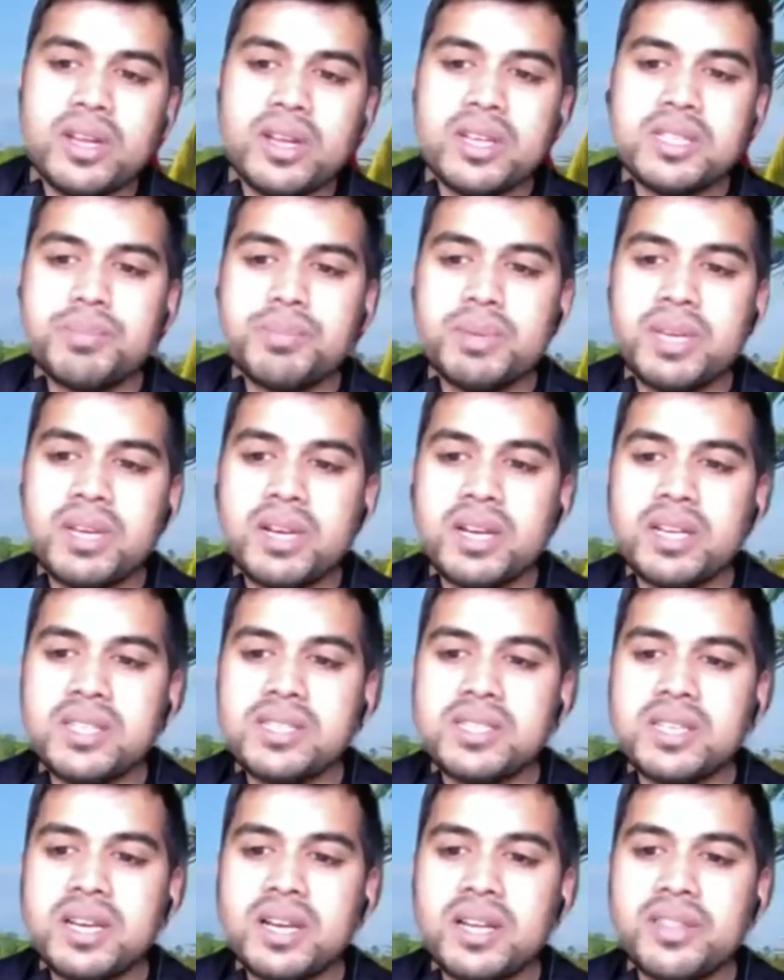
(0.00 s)
is because
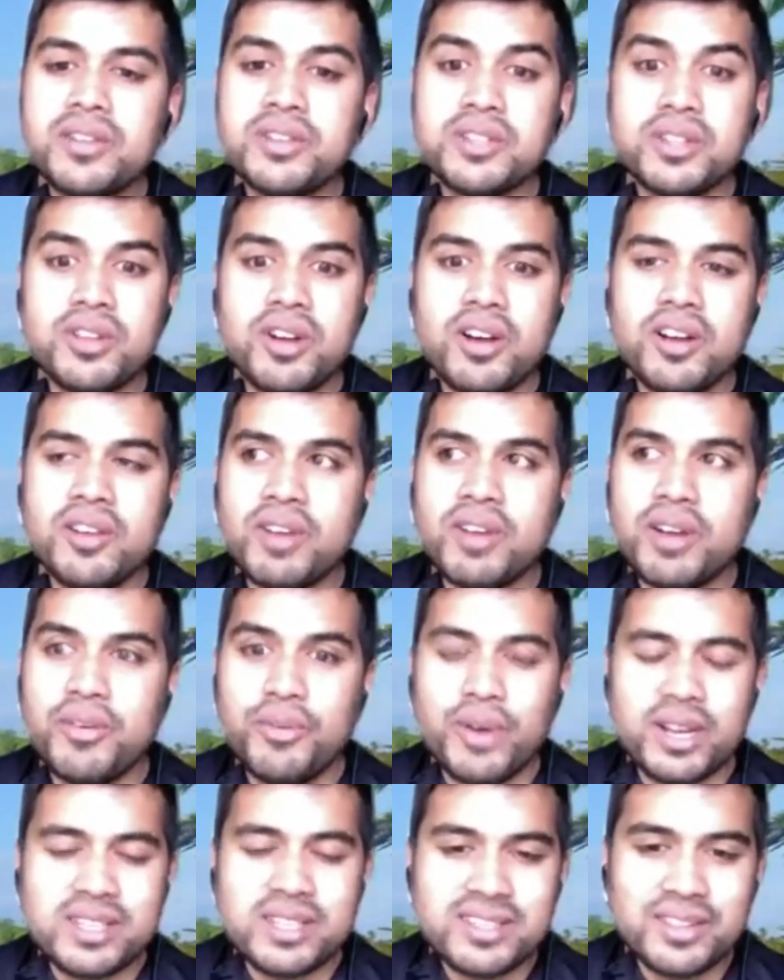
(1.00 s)
there's a lot of
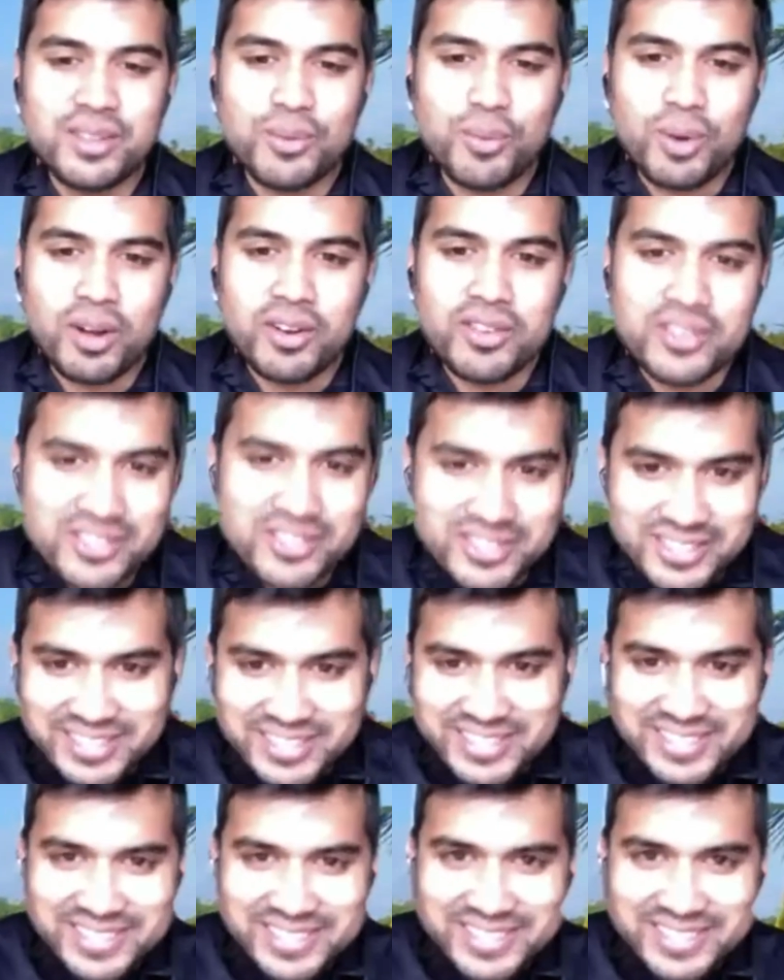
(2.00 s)
unrest in the waters.
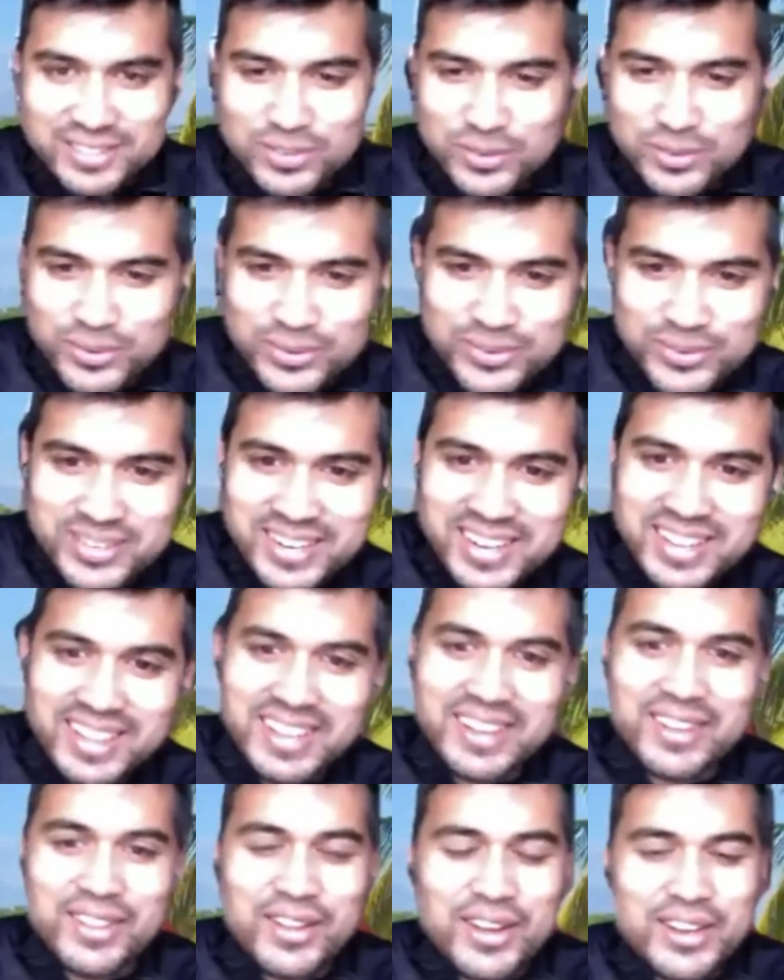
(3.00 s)
Ooh. Like
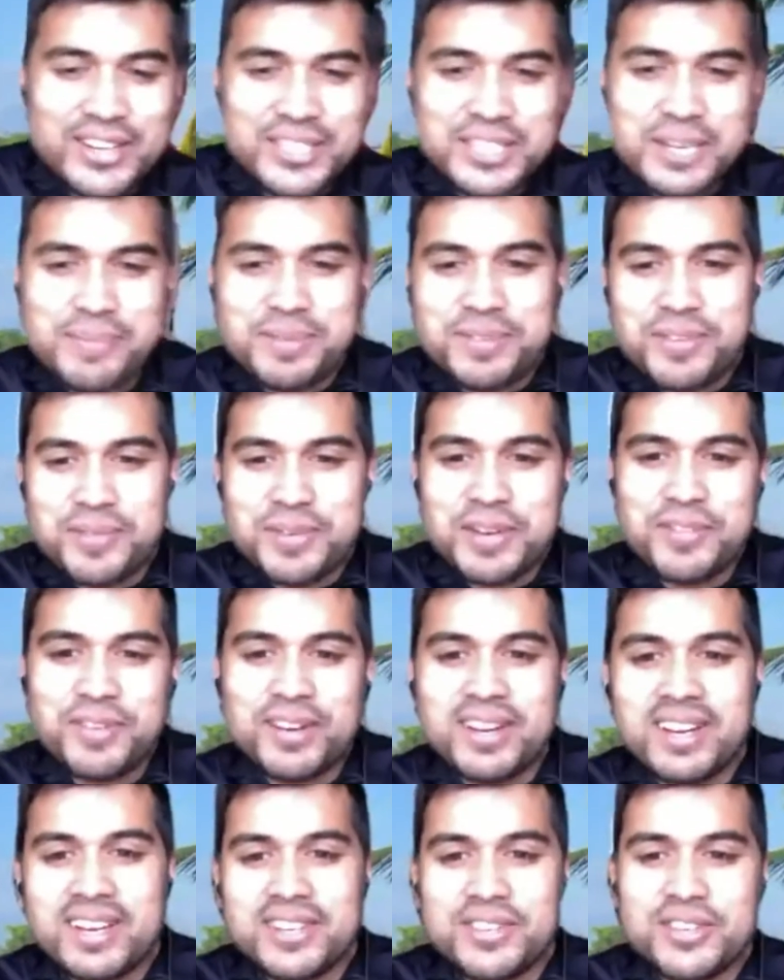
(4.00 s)
a lot of ships from different
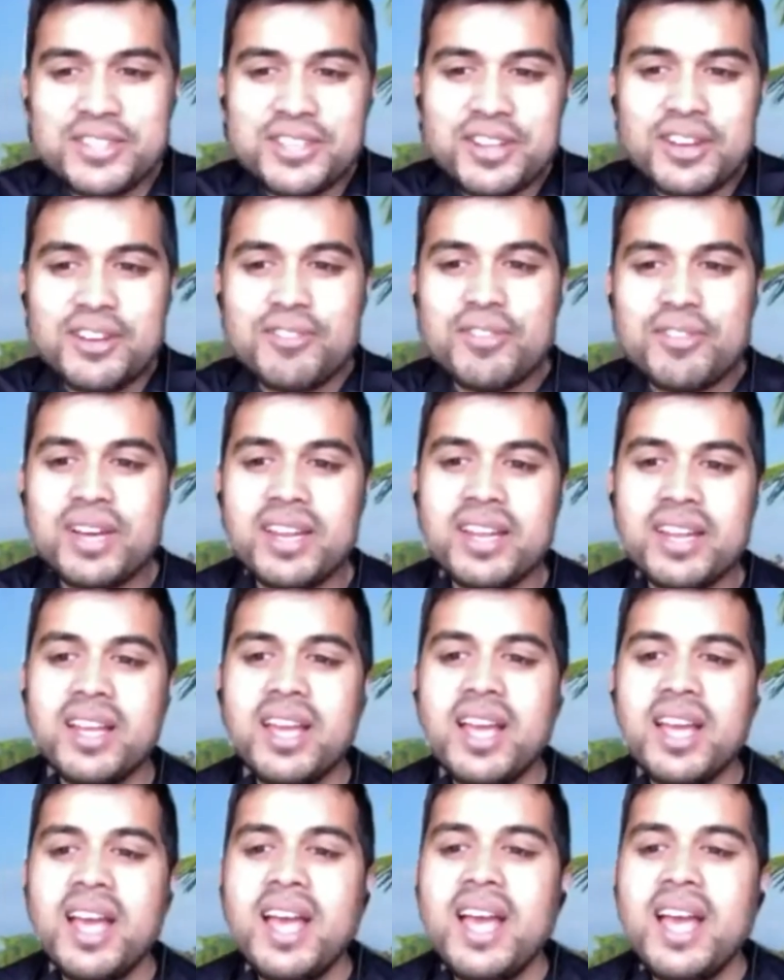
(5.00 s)
countries, a lot of fighting.
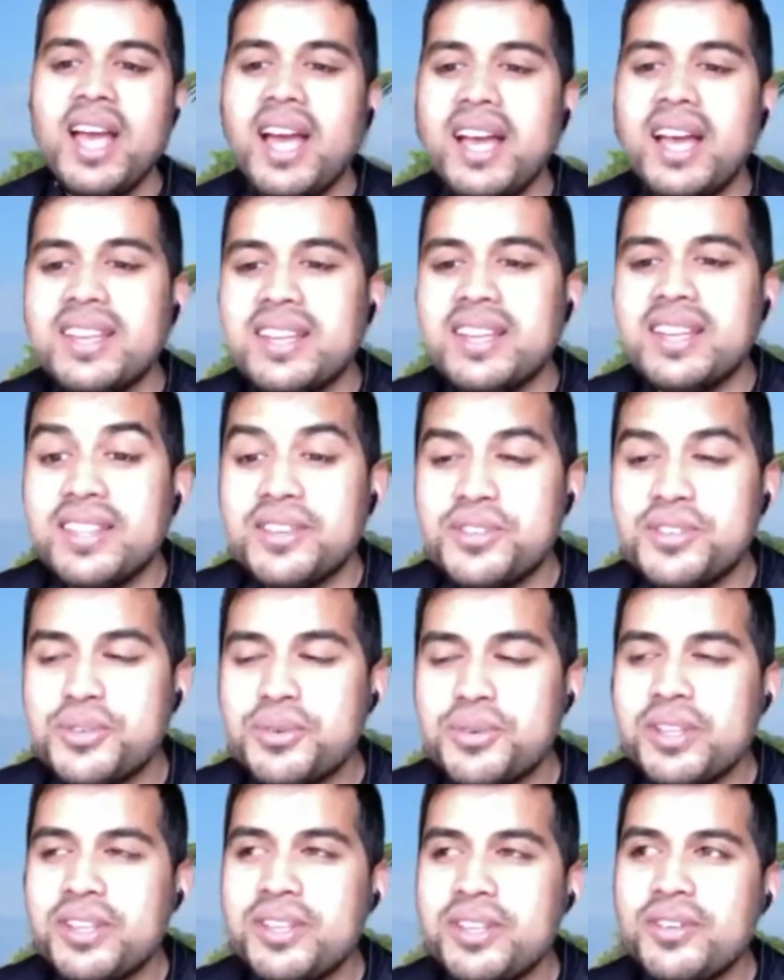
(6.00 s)
And this is
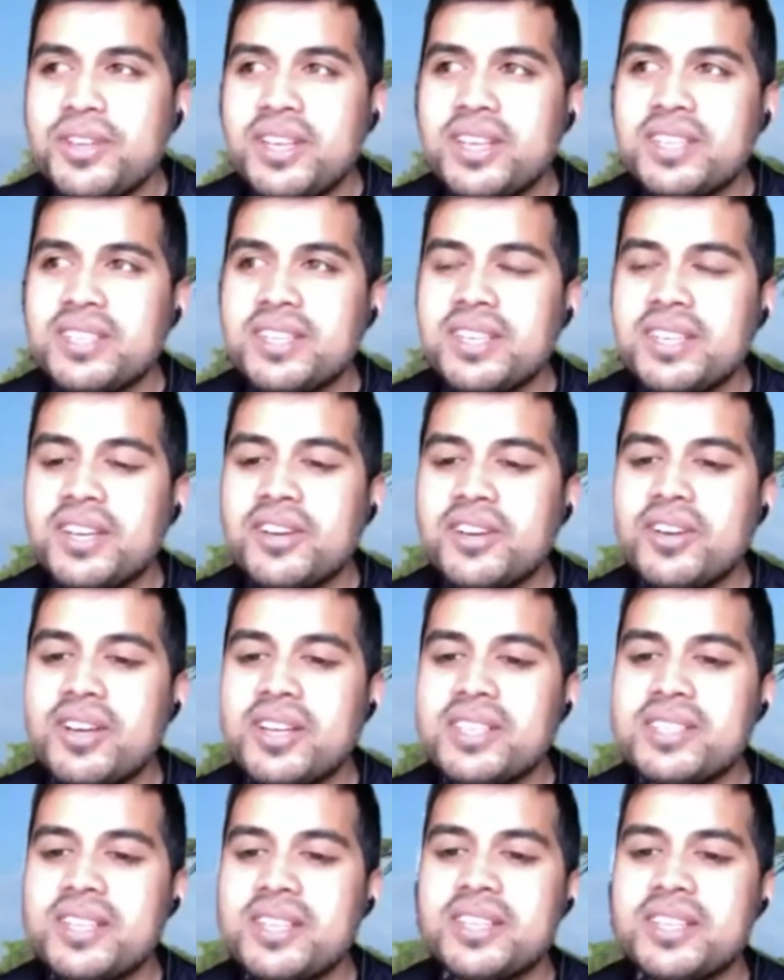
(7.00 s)
really unique to hear
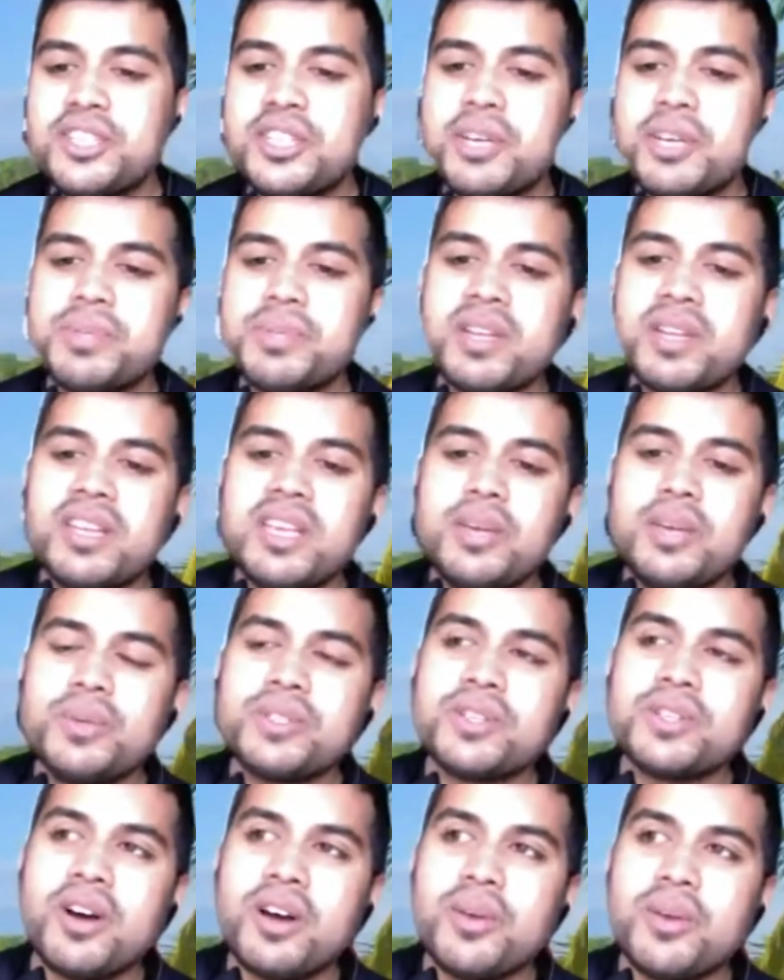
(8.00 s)
is that the ships that he was
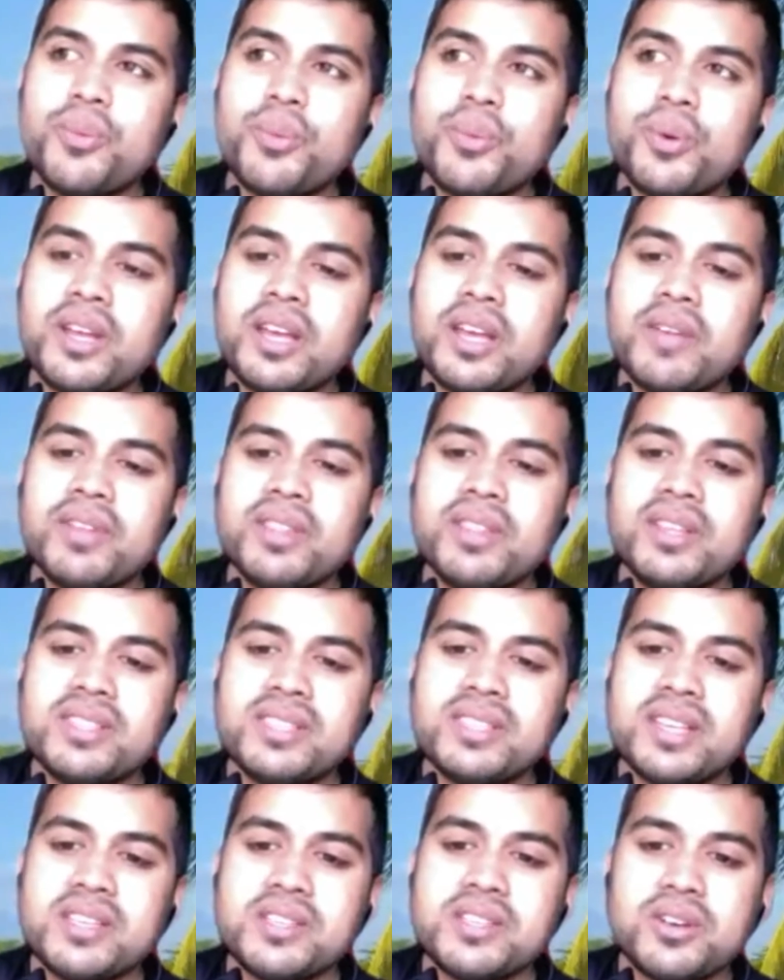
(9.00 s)
on were given these
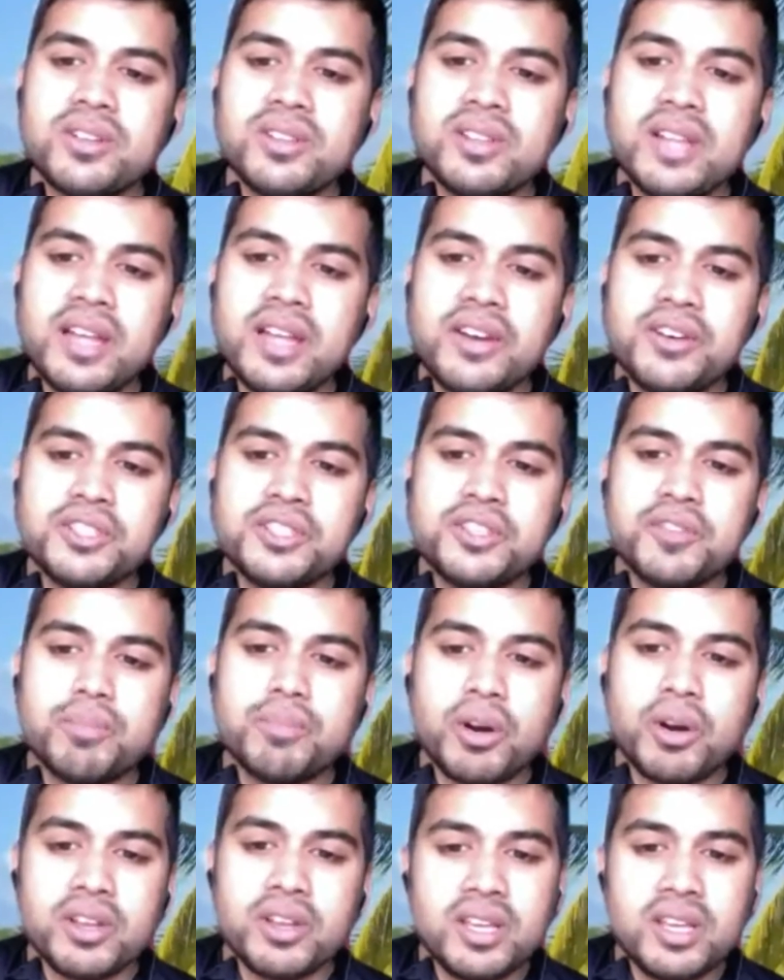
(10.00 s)
things called letters of
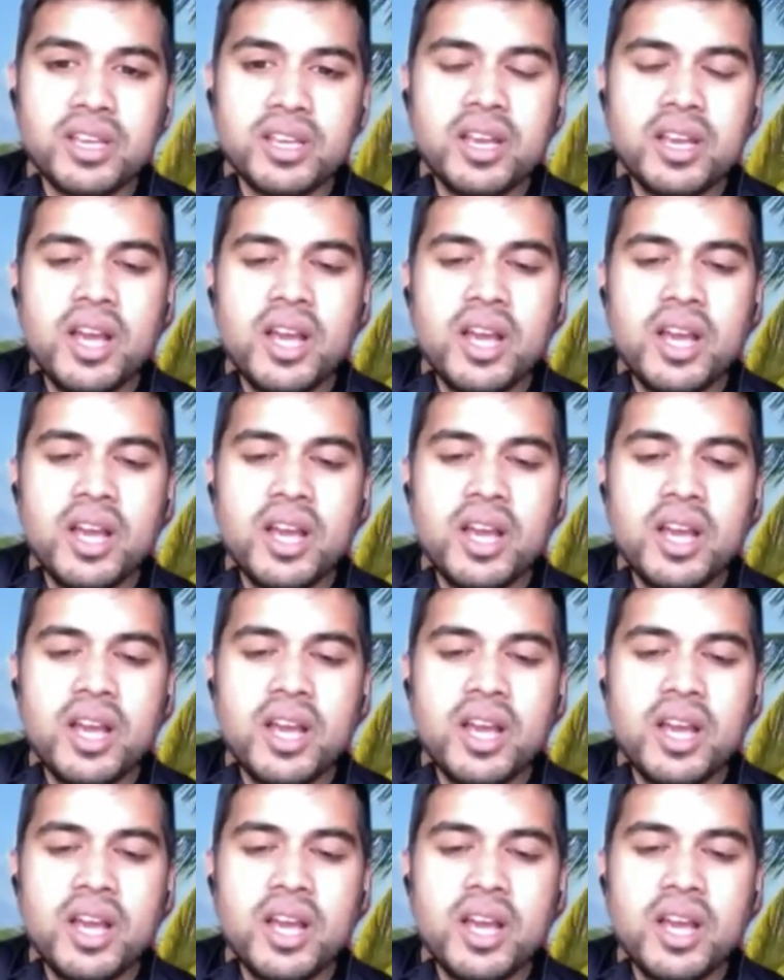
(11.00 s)
marque,